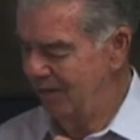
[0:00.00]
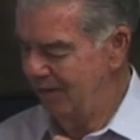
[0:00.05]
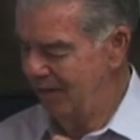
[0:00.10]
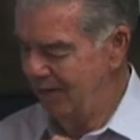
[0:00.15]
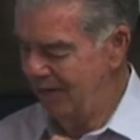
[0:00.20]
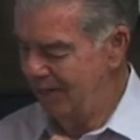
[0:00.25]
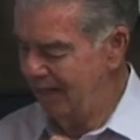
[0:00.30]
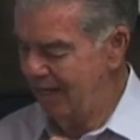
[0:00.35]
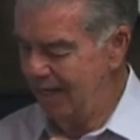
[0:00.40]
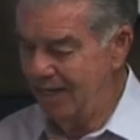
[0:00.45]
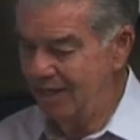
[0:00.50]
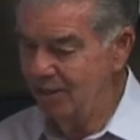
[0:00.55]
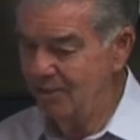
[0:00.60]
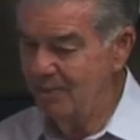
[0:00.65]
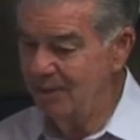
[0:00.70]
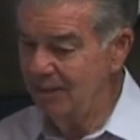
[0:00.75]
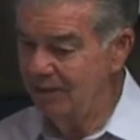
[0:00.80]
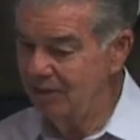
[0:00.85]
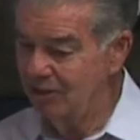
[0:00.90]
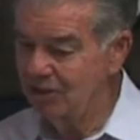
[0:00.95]
It had to
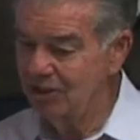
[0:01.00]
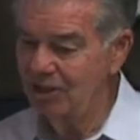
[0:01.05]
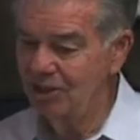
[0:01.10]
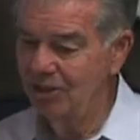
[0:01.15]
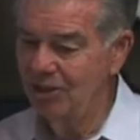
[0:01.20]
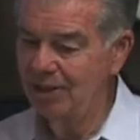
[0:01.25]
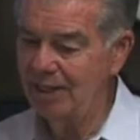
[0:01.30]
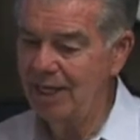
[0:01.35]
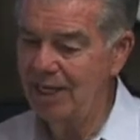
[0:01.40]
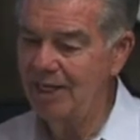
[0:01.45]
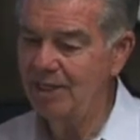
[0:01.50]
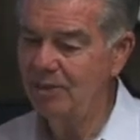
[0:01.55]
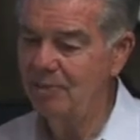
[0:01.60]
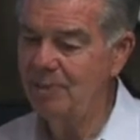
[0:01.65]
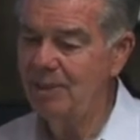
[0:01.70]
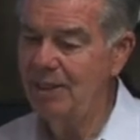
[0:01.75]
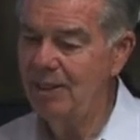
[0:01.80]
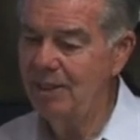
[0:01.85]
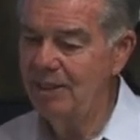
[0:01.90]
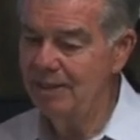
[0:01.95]
be instilled, had to
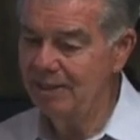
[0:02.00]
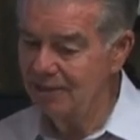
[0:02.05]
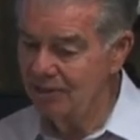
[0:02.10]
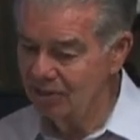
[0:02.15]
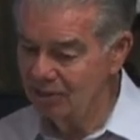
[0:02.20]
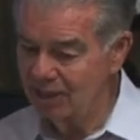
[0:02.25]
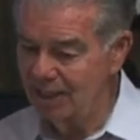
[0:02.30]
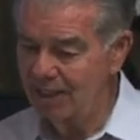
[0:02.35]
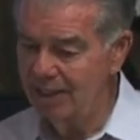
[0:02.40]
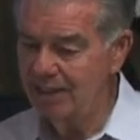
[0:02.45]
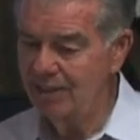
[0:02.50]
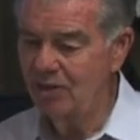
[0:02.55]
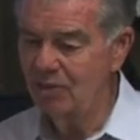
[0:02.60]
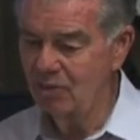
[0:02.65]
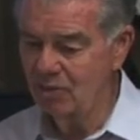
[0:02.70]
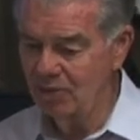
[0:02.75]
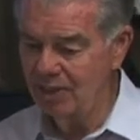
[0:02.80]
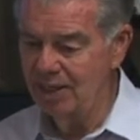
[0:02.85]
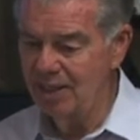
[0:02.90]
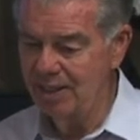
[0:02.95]
be designed,
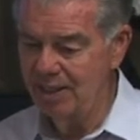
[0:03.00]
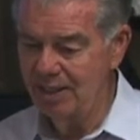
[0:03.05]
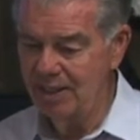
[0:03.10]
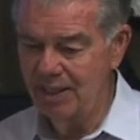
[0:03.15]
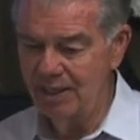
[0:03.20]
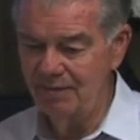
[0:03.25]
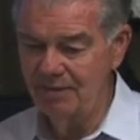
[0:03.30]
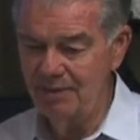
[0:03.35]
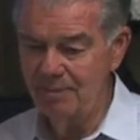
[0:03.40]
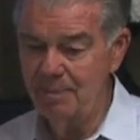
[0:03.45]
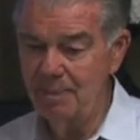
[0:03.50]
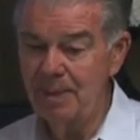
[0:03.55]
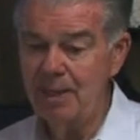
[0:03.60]
created in them.